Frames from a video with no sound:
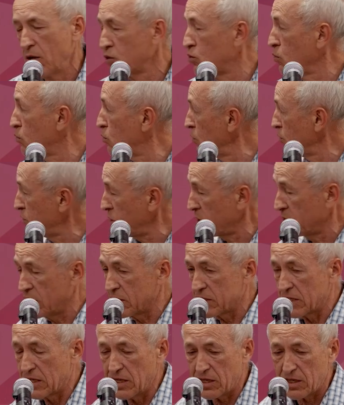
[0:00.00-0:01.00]
to contact
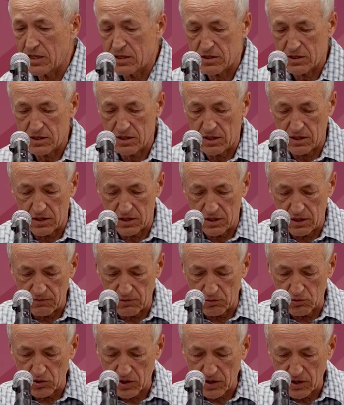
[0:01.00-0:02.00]
these guys, and they
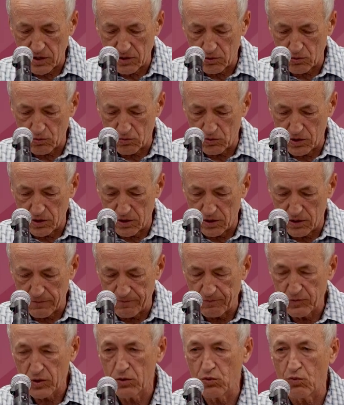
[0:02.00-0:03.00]
will try to really
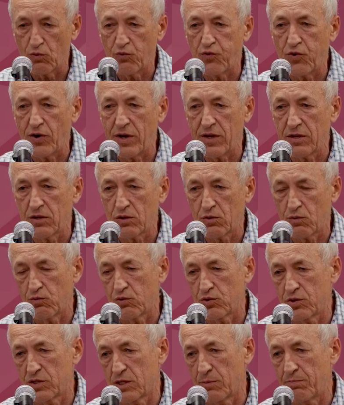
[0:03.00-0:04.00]
to find
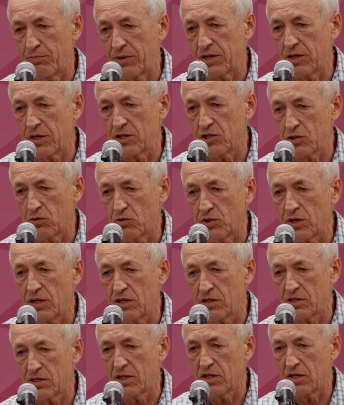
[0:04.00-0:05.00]
what is a potential
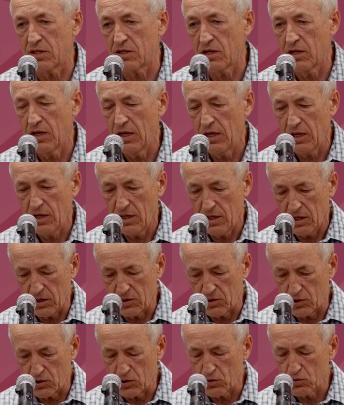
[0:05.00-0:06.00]
candidate
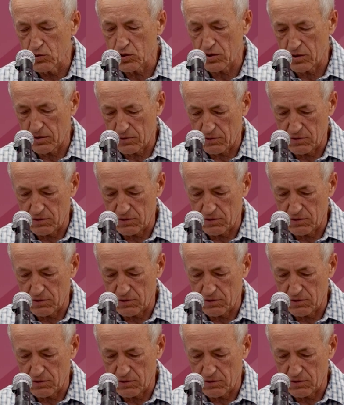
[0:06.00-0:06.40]
induced